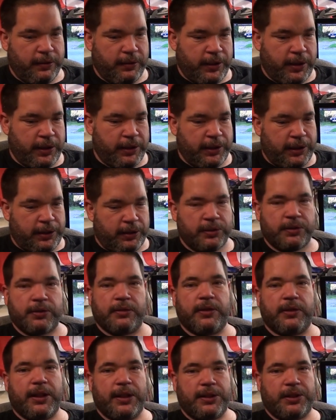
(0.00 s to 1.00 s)
that I need to
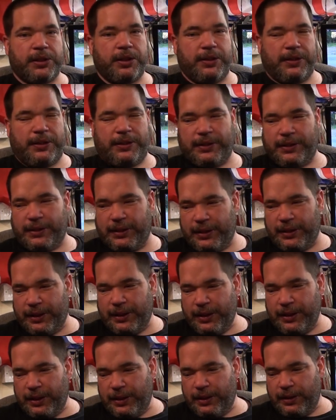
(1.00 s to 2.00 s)
scratch.
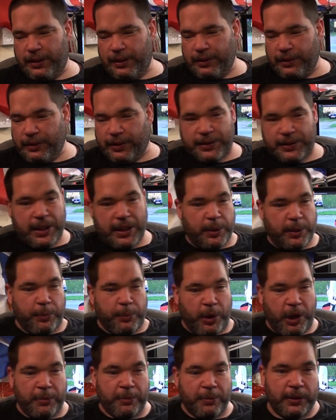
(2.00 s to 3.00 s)
Because at the
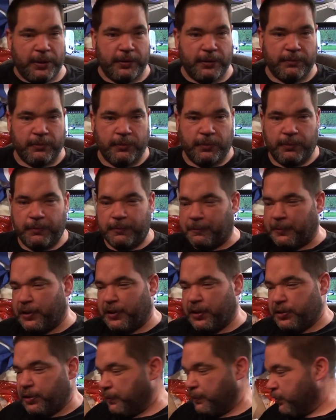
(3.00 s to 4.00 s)
moment,
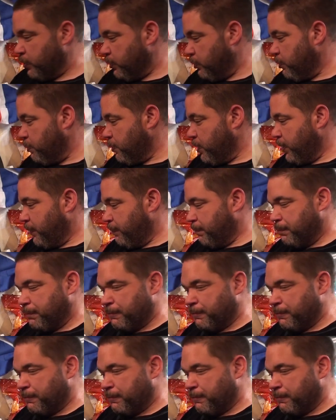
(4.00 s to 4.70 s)
because I've got all my